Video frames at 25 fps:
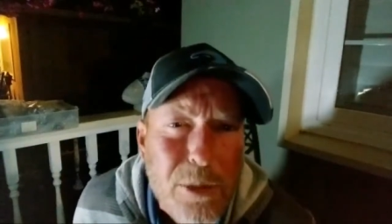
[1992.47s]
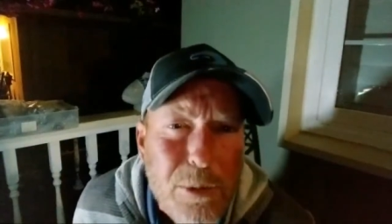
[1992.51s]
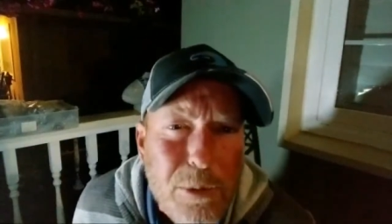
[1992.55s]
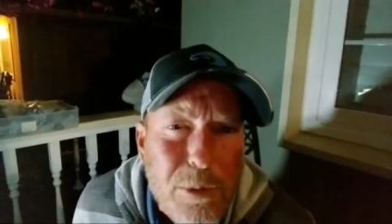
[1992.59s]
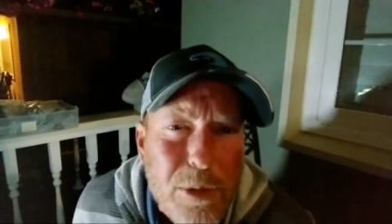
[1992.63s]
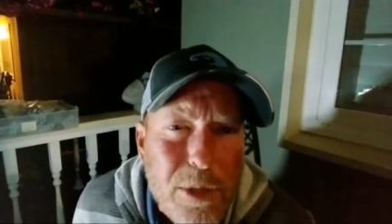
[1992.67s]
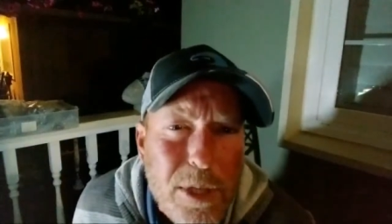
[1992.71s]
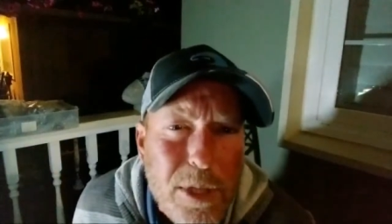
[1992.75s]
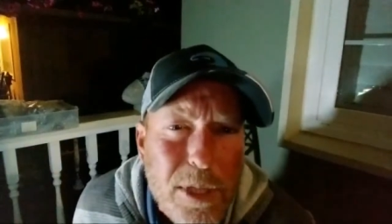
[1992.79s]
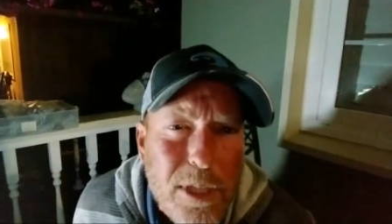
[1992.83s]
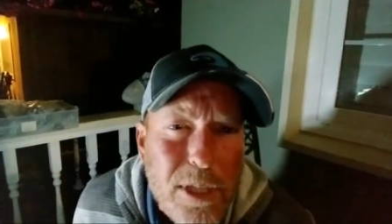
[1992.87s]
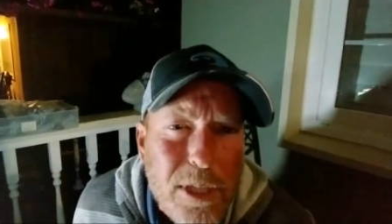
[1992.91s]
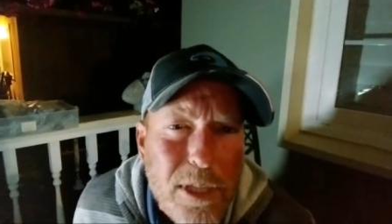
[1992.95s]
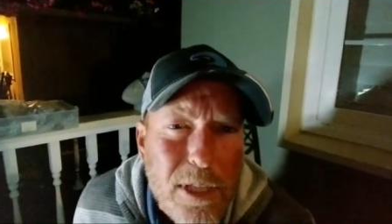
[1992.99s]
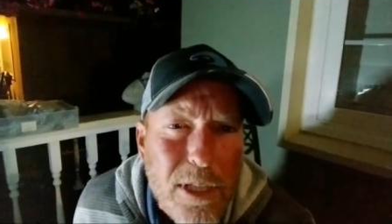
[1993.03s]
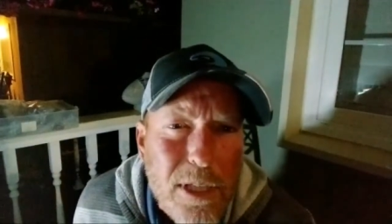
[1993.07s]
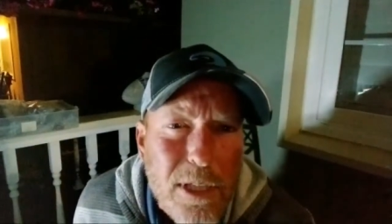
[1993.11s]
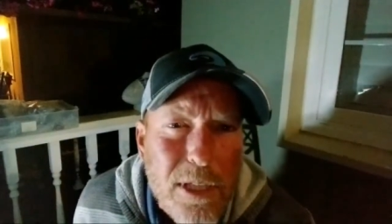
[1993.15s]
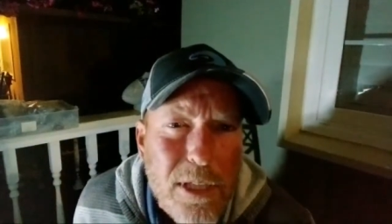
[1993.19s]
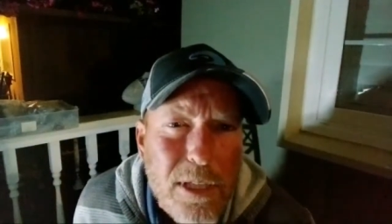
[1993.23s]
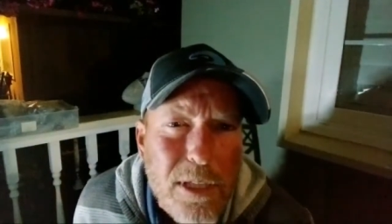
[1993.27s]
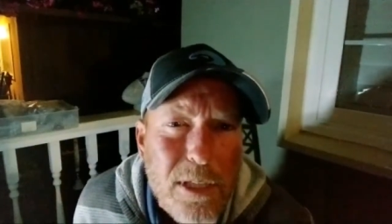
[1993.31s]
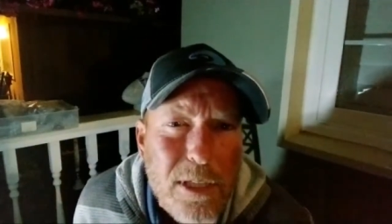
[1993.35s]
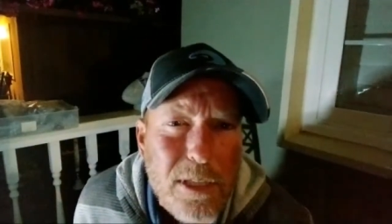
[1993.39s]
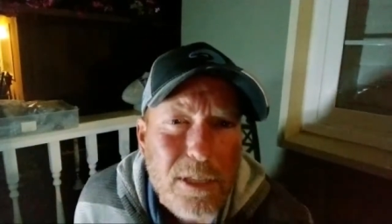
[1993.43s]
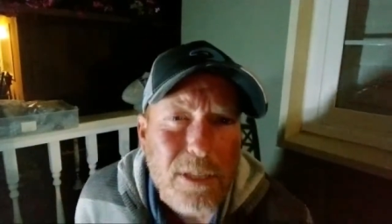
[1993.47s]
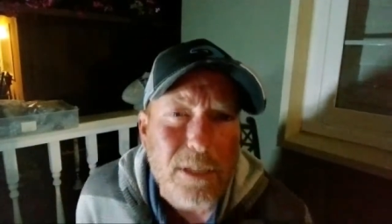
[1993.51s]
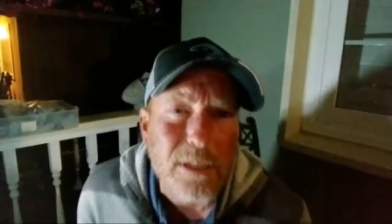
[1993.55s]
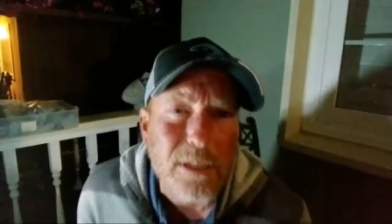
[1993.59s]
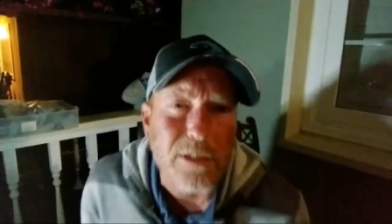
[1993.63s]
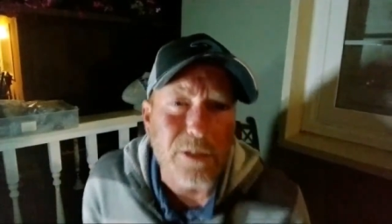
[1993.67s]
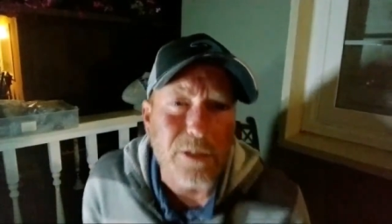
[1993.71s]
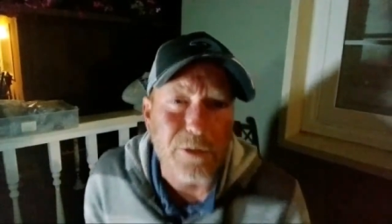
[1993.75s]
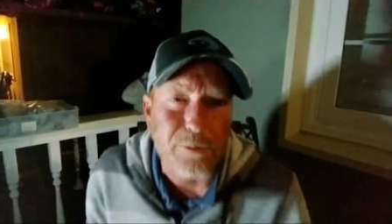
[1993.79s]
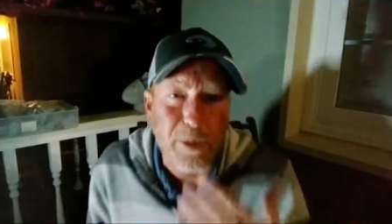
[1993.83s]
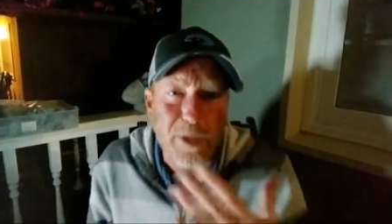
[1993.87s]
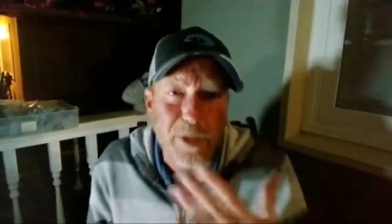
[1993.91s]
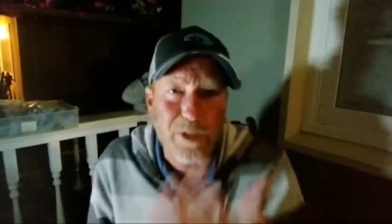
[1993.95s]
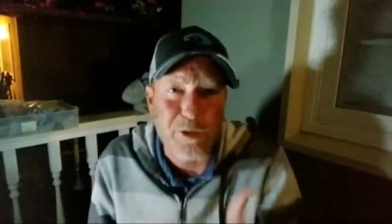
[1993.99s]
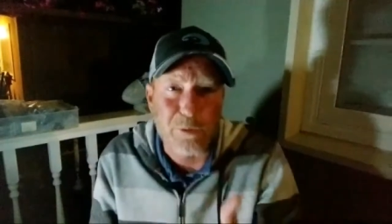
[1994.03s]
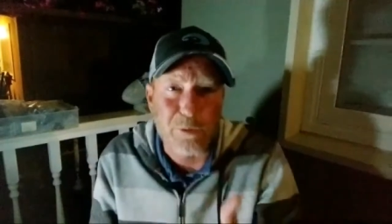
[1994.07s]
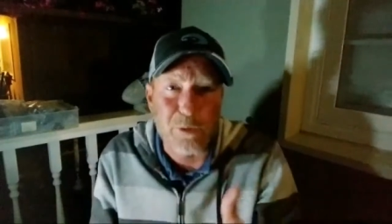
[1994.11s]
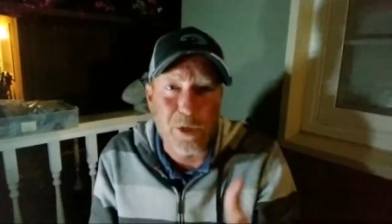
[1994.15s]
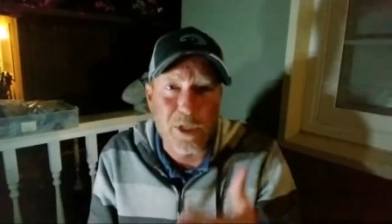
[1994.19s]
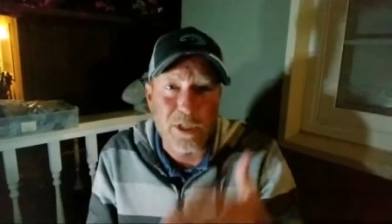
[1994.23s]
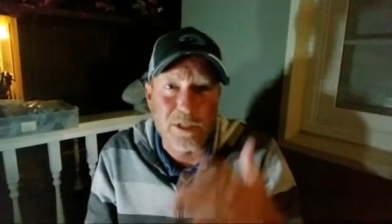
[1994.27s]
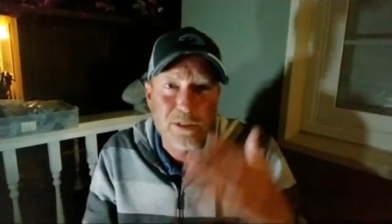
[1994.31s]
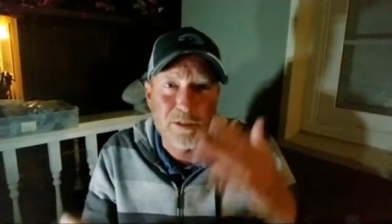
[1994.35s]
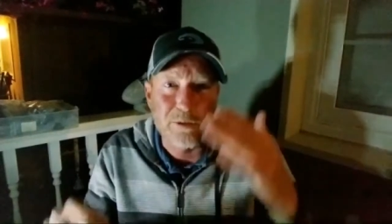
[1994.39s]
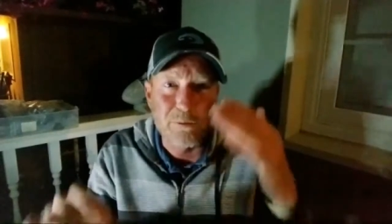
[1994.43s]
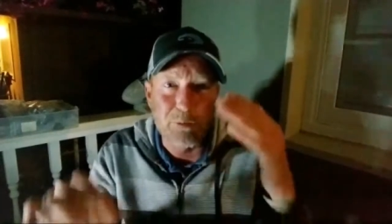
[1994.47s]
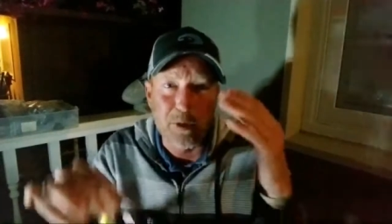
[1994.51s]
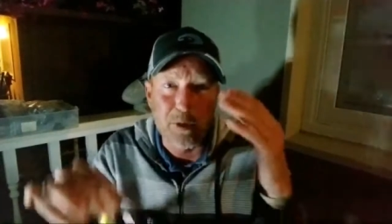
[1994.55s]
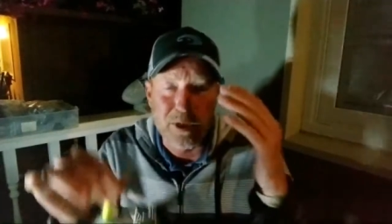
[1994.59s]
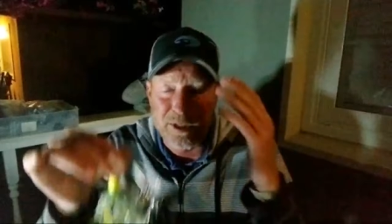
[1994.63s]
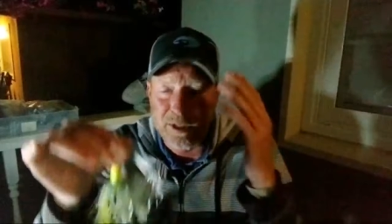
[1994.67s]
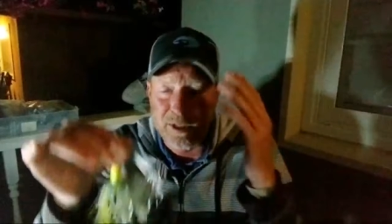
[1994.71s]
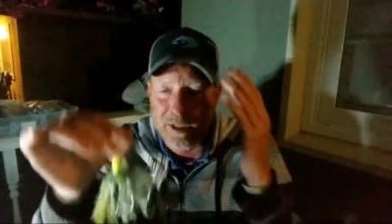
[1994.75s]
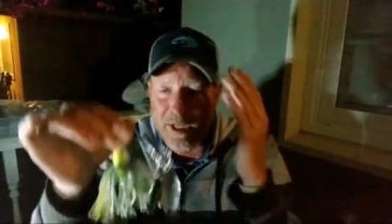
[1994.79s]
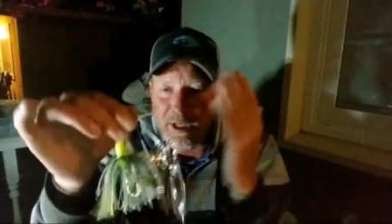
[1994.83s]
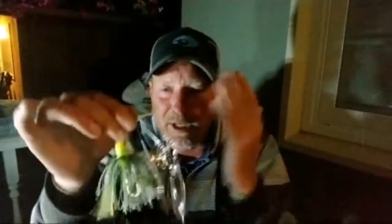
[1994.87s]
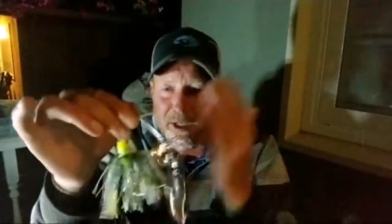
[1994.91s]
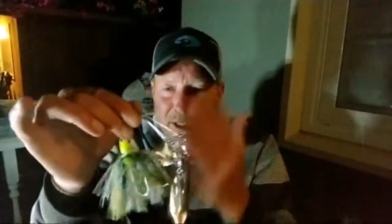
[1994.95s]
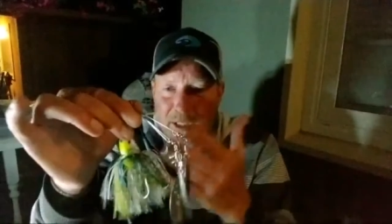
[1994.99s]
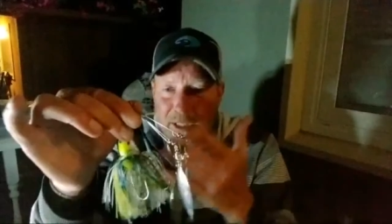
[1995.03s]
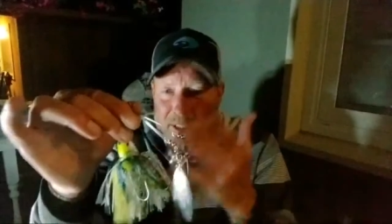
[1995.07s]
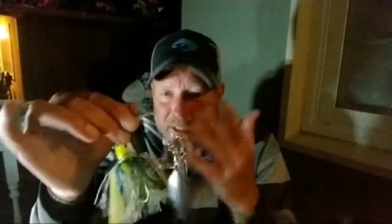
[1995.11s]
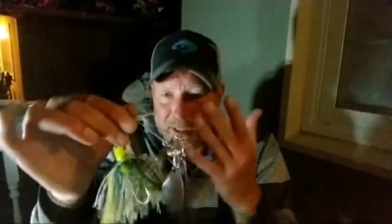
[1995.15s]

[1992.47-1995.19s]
really the special ones and ones that I